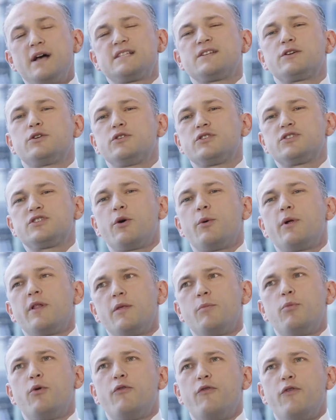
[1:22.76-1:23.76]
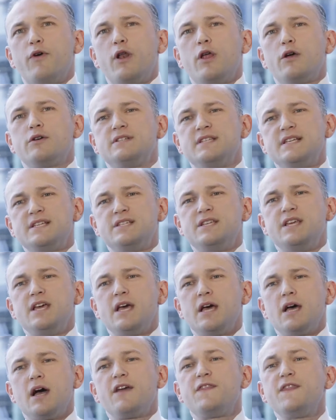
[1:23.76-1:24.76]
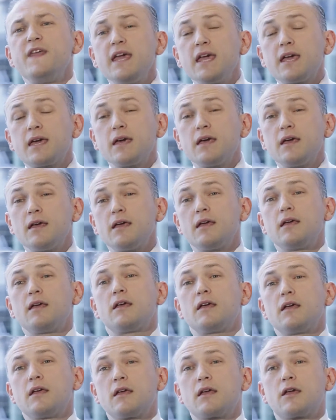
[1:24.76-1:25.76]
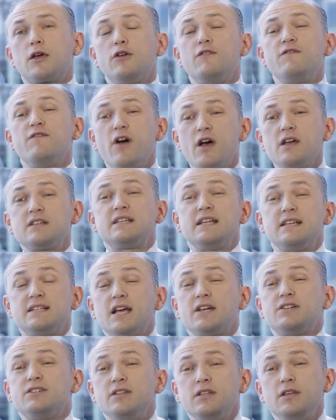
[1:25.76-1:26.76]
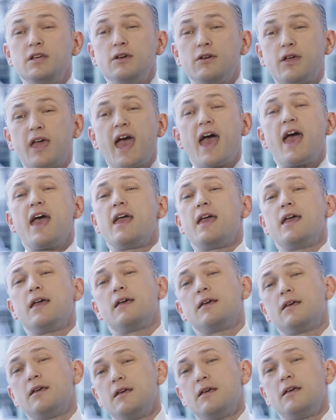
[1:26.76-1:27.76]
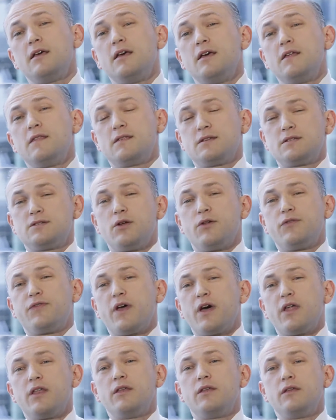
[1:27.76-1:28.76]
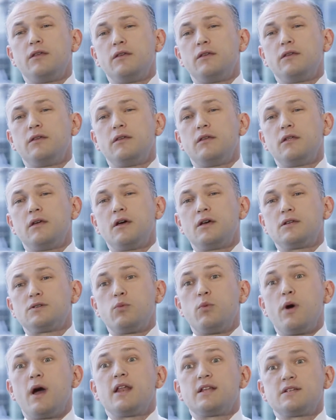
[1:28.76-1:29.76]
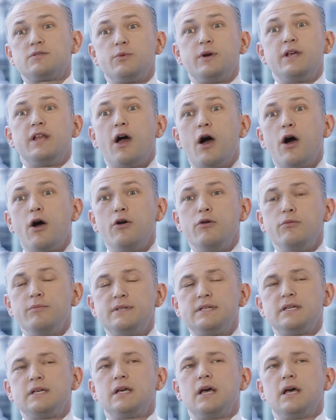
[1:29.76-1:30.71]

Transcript: hasn't gone so well in the portfolios this year? I think conversely it's actually the UK that's not done as well as we'd hoped.